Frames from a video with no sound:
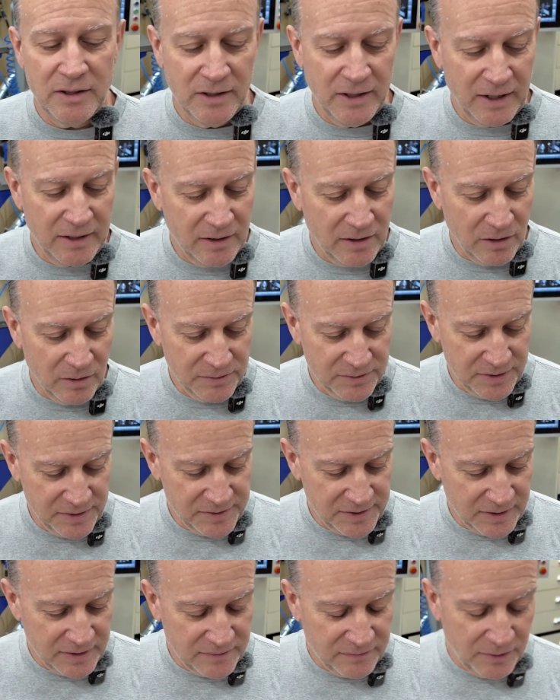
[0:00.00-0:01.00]
getting close to
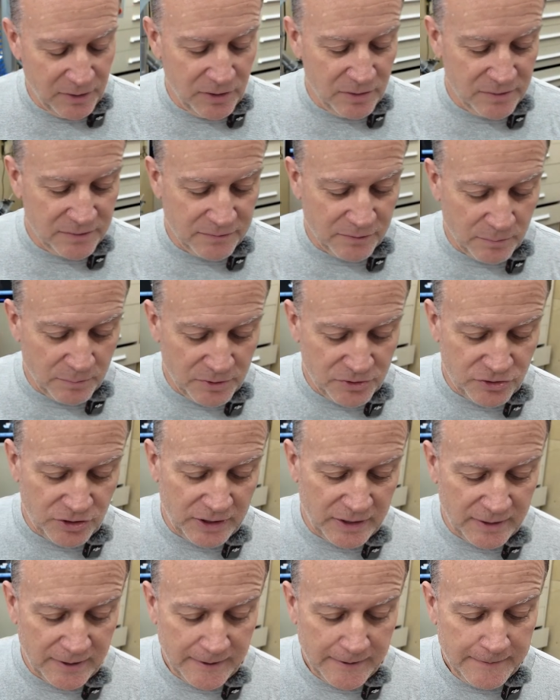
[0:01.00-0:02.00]
6 figures for a
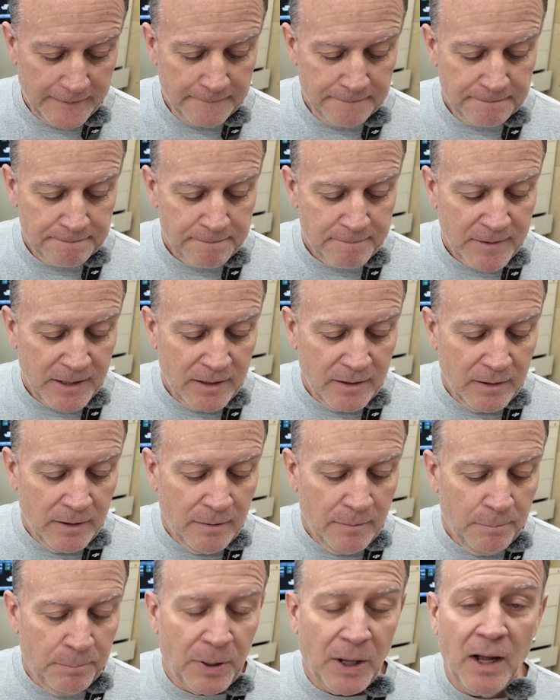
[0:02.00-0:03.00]
machine.
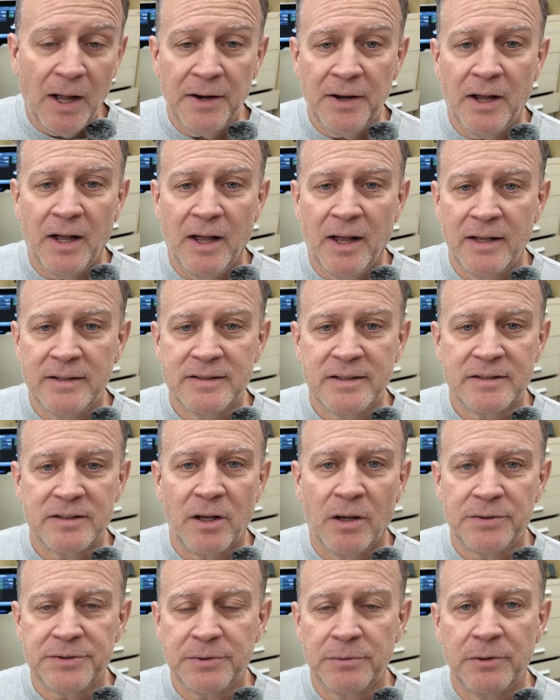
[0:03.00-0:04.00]
Pon Hans is
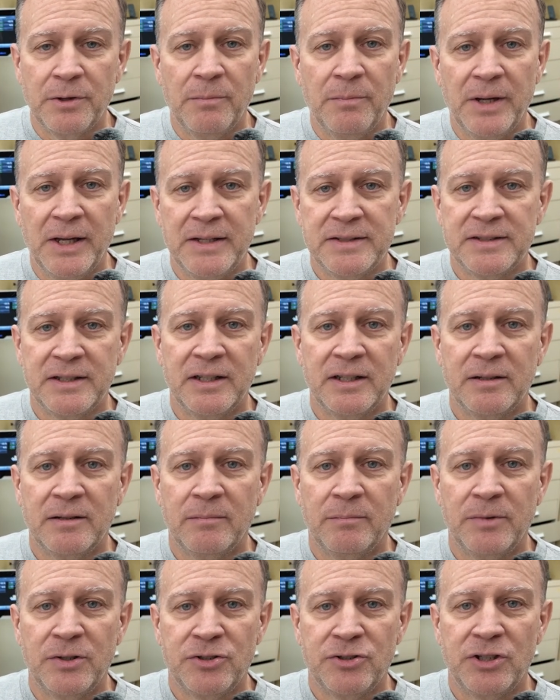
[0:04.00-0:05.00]
also an amazing
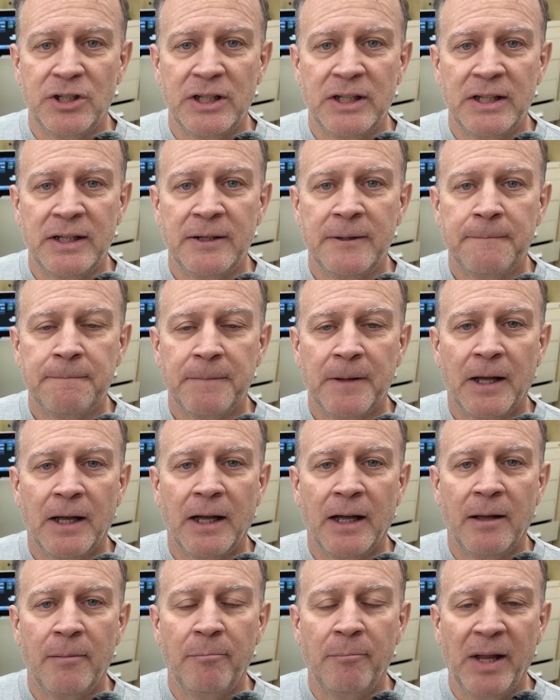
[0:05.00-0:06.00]
machine,
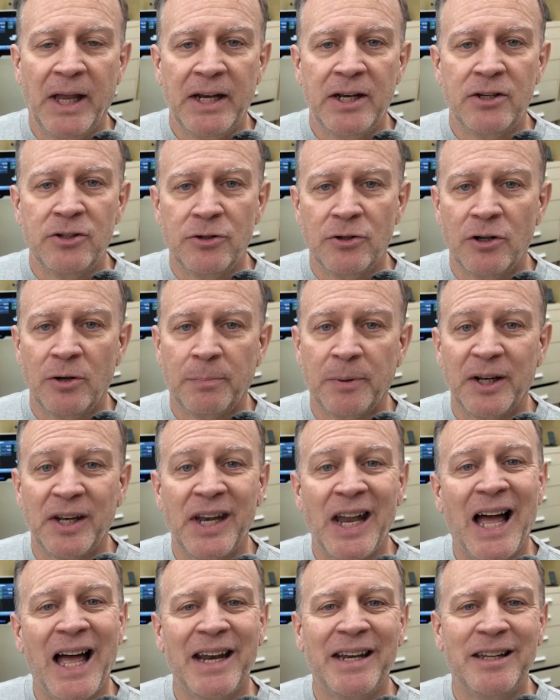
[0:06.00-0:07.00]
made in Europe,
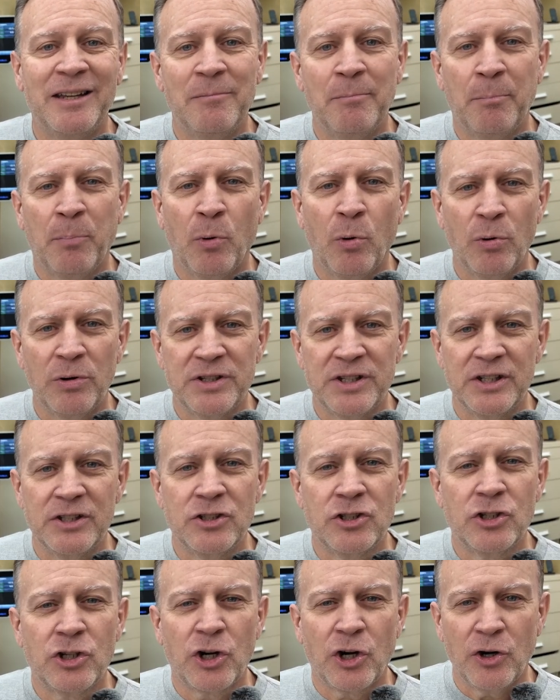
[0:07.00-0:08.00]
not
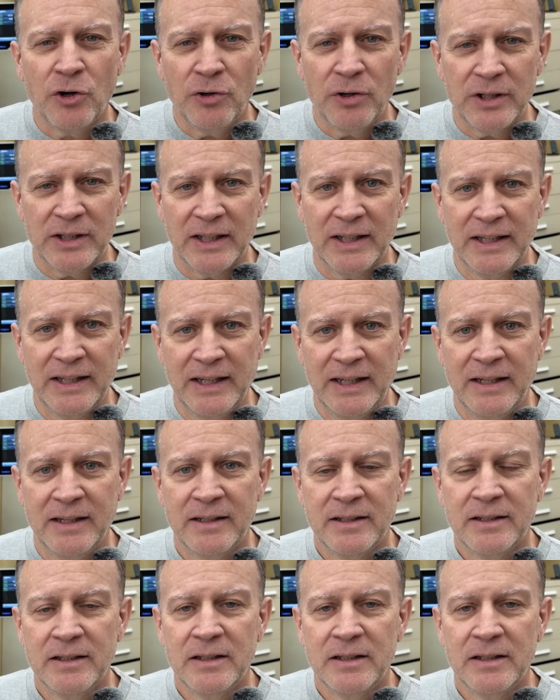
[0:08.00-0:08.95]
imported currently